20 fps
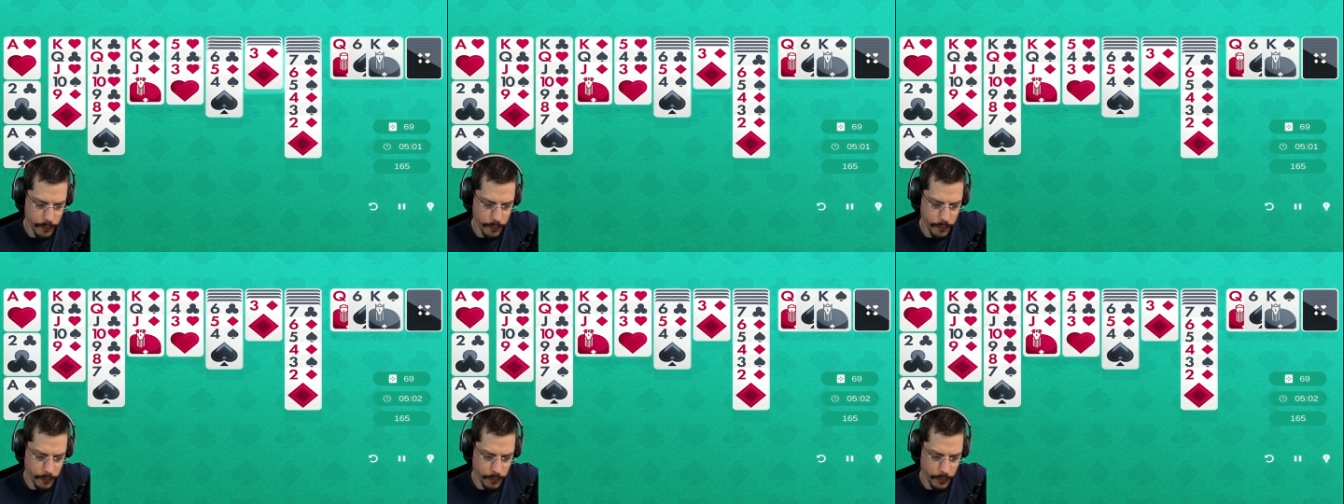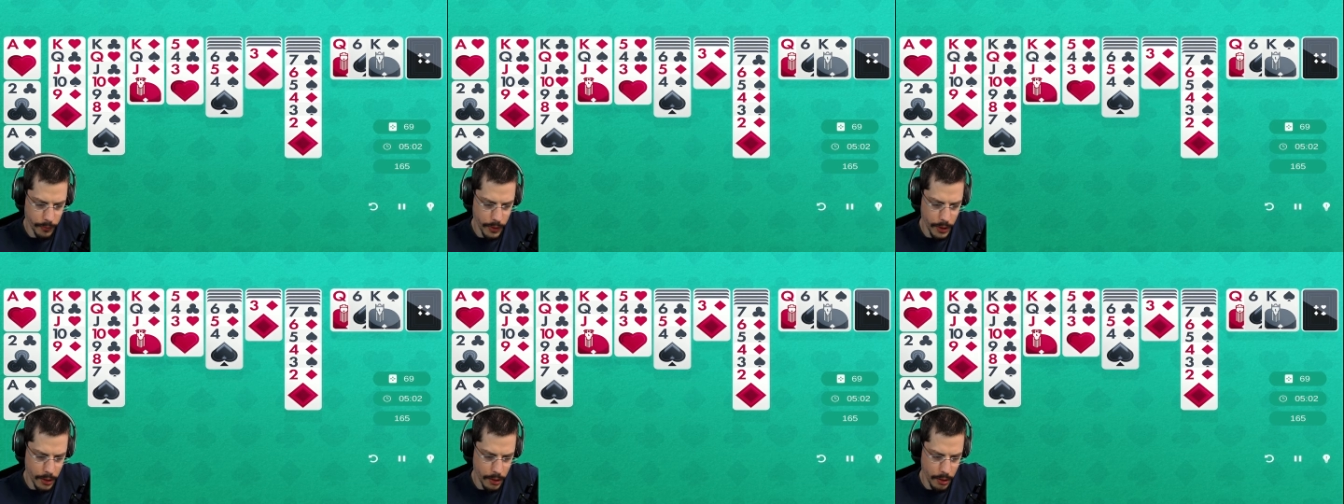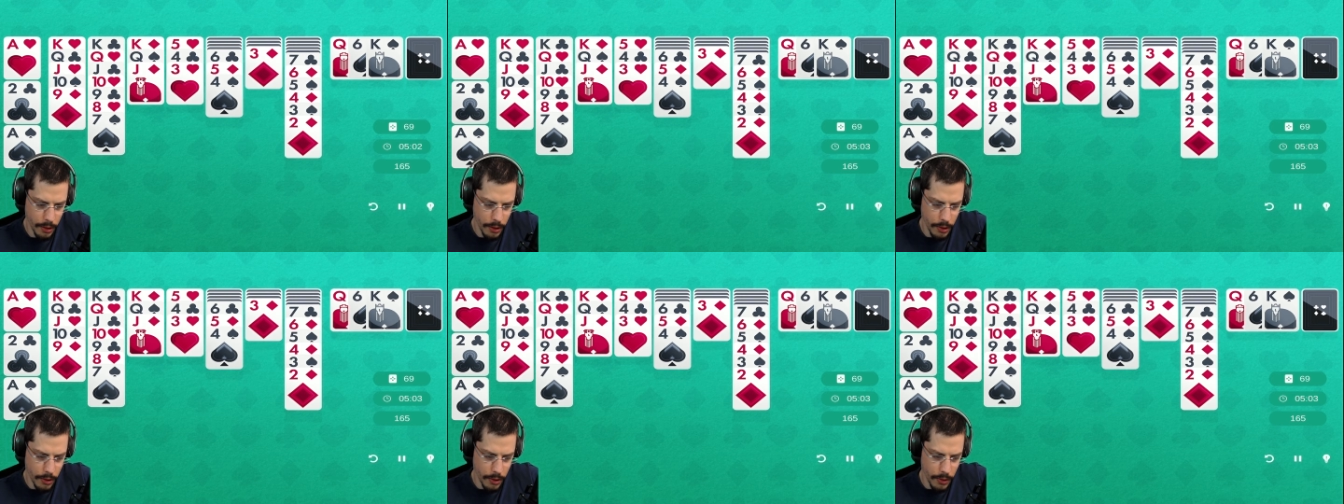
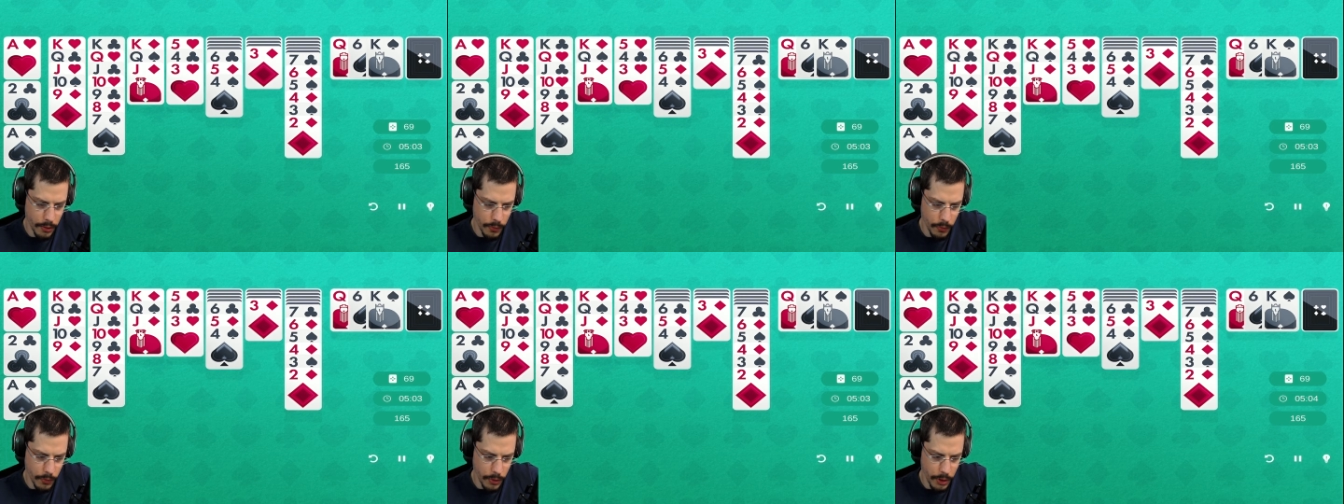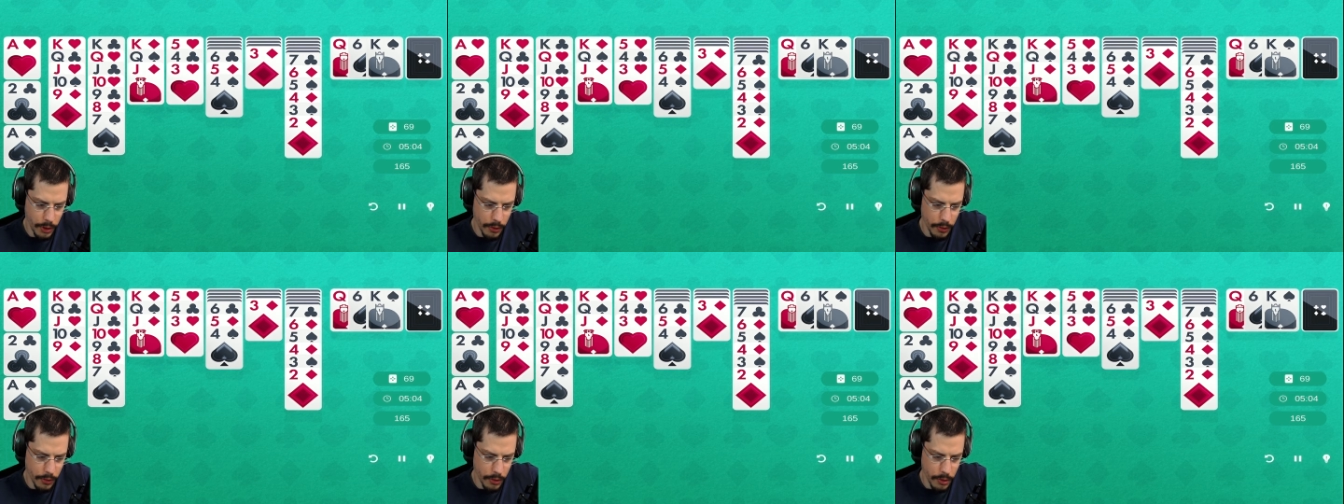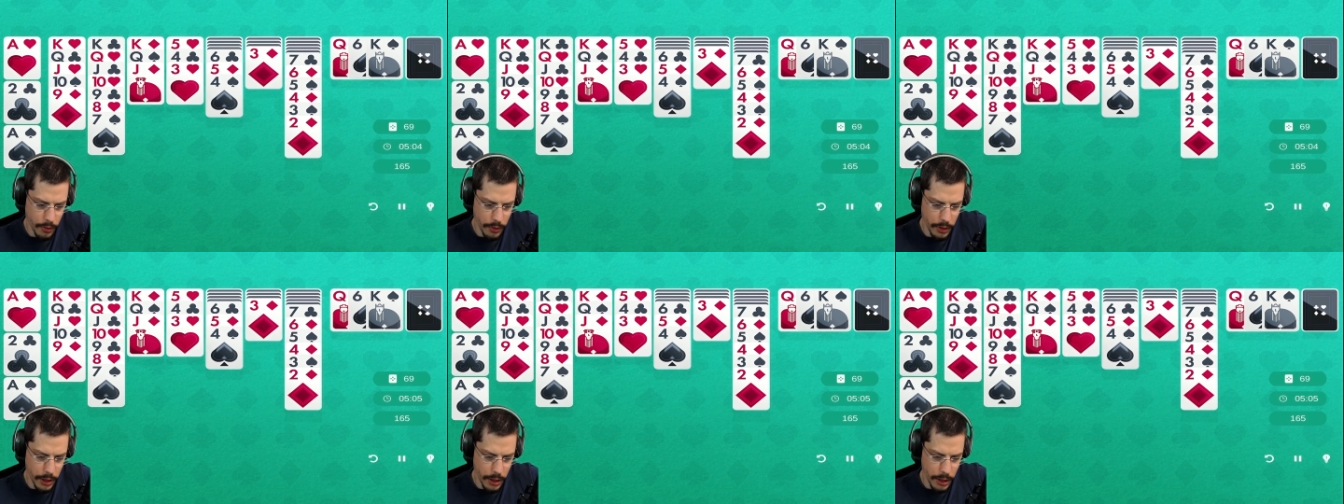we need to
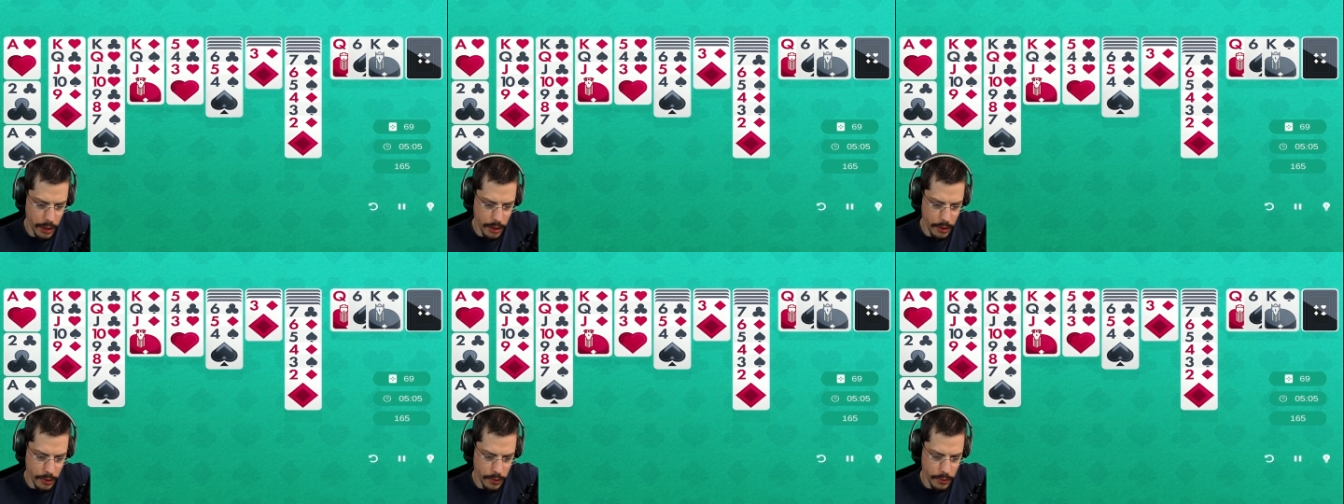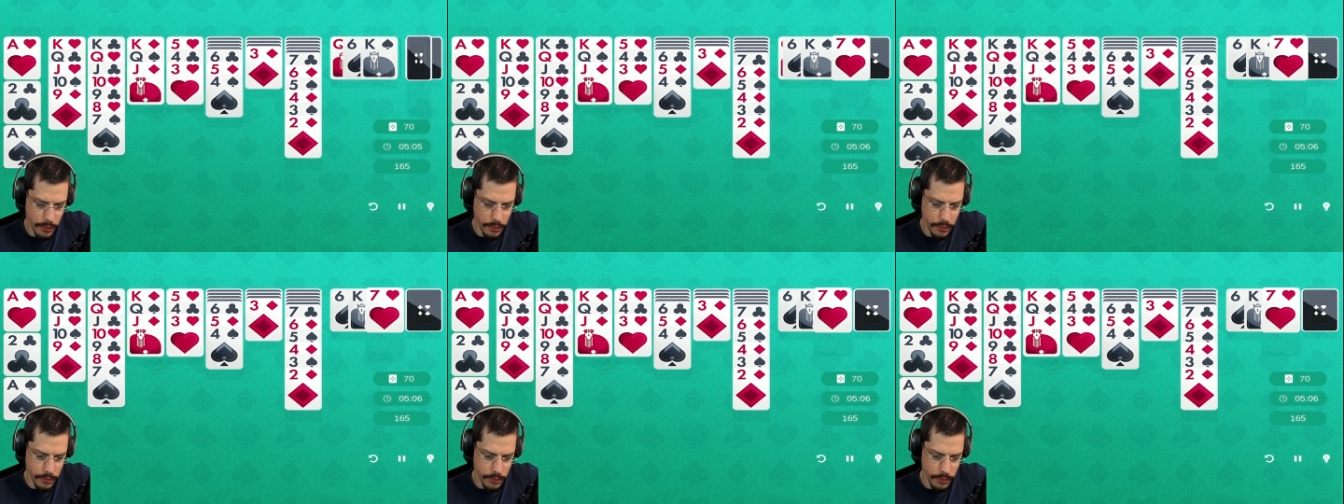go here.